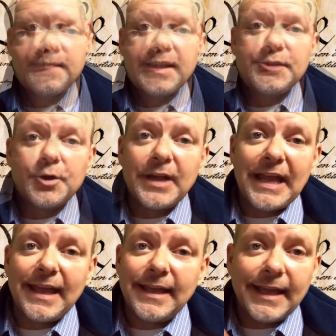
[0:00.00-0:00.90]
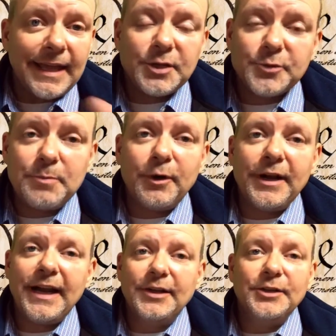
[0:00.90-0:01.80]
So as we
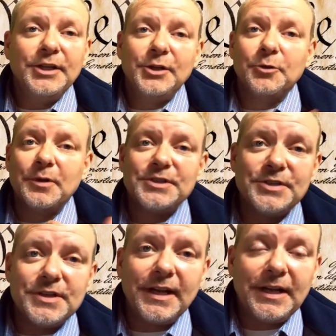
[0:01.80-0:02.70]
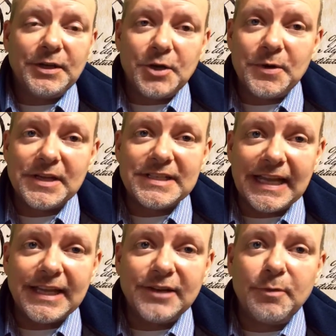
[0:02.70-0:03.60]
pointed out, there was no
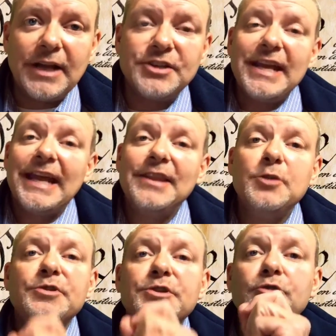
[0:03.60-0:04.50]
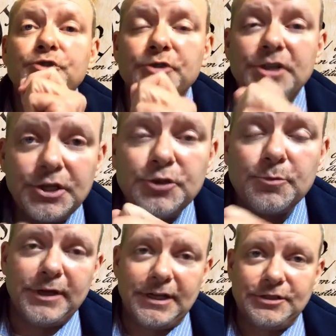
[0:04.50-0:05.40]
executive branch, and there was no judicial
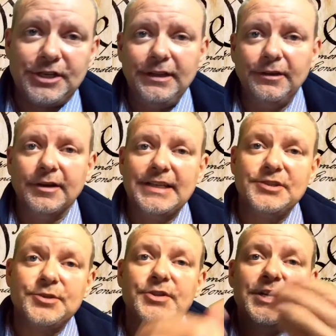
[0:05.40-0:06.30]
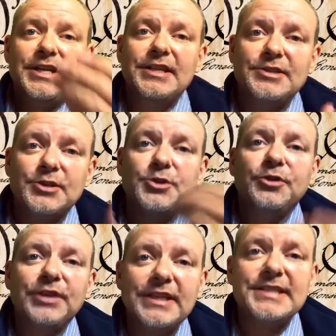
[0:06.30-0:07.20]
branch either. And so these are two
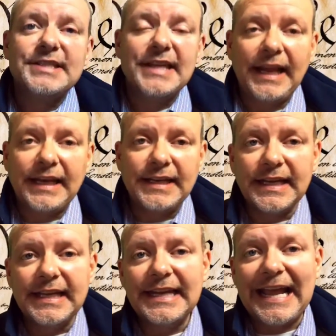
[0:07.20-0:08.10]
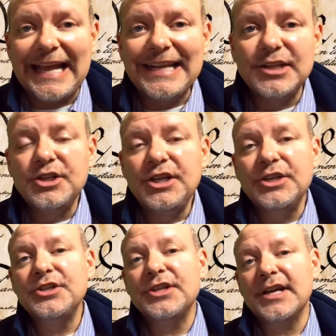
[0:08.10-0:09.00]
things that get added
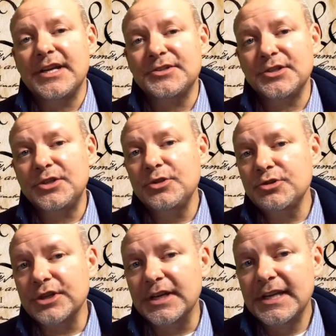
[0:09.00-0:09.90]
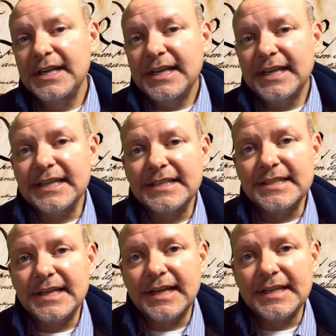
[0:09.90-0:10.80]
into the Constitution
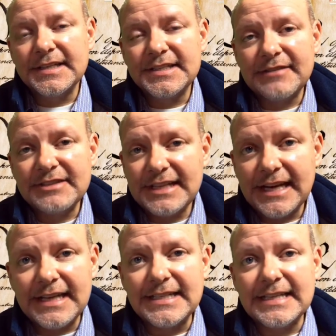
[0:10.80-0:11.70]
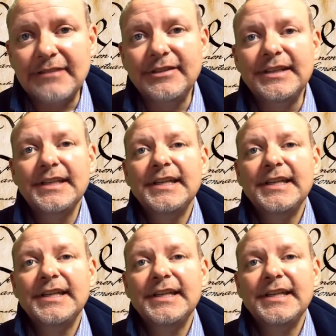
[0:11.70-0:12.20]
in 1787,